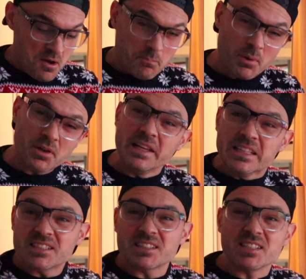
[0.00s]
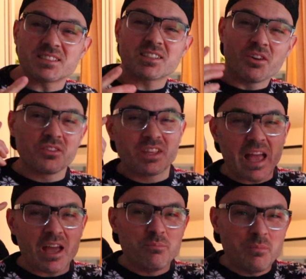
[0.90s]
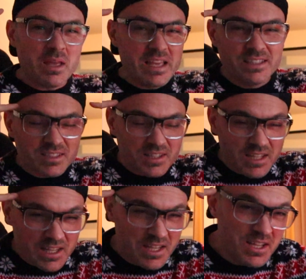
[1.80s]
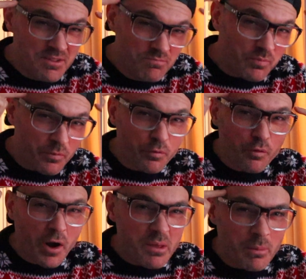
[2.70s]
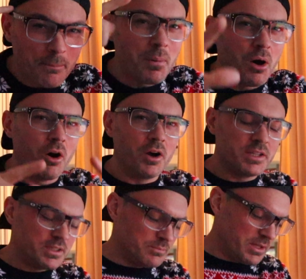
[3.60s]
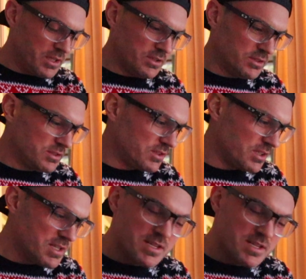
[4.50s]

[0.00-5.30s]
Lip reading: But at least it's kind of getting me into the frame of mind, because